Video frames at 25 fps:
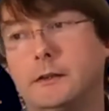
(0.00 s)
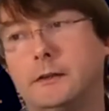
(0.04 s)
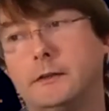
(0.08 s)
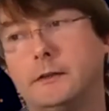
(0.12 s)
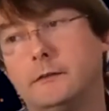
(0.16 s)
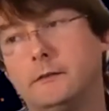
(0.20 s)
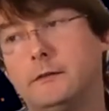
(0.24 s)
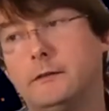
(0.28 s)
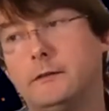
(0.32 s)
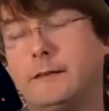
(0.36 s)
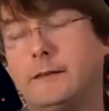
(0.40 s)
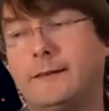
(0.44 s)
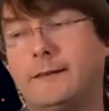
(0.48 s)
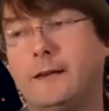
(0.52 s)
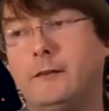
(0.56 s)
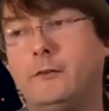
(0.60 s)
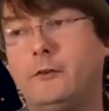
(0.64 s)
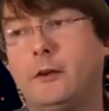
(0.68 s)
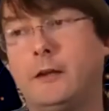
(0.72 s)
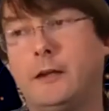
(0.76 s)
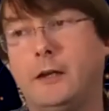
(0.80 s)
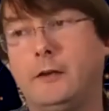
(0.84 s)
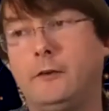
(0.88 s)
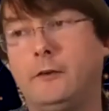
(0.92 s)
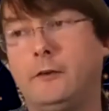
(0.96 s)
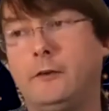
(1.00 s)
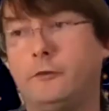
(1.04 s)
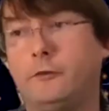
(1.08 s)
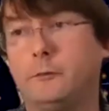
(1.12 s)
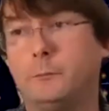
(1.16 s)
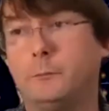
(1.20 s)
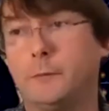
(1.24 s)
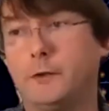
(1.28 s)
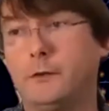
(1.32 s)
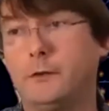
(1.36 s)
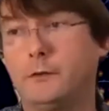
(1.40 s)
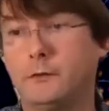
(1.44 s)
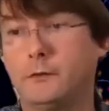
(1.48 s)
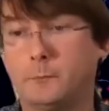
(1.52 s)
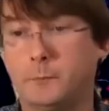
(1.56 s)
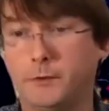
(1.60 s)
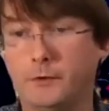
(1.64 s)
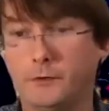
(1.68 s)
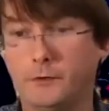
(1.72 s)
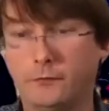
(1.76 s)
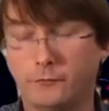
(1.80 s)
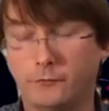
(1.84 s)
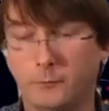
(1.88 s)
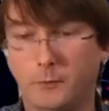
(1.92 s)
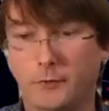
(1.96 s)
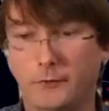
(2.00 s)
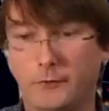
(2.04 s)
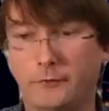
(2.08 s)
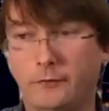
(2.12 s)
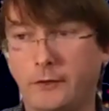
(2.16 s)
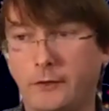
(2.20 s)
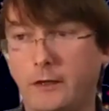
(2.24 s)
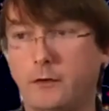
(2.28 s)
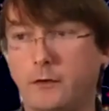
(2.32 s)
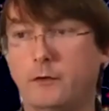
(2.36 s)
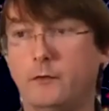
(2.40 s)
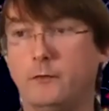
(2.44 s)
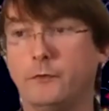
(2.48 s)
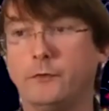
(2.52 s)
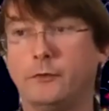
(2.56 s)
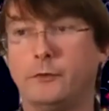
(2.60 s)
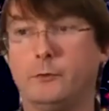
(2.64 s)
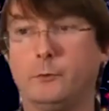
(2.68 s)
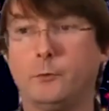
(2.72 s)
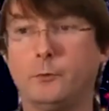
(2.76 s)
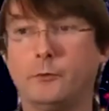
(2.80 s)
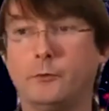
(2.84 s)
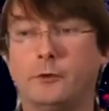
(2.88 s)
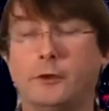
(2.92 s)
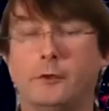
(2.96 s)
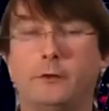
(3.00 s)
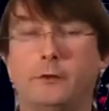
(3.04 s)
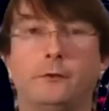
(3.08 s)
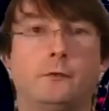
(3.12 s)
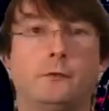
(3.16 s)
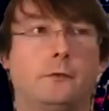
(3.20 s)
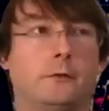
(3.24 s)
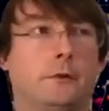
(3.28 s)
that's education, both from ourselves and also,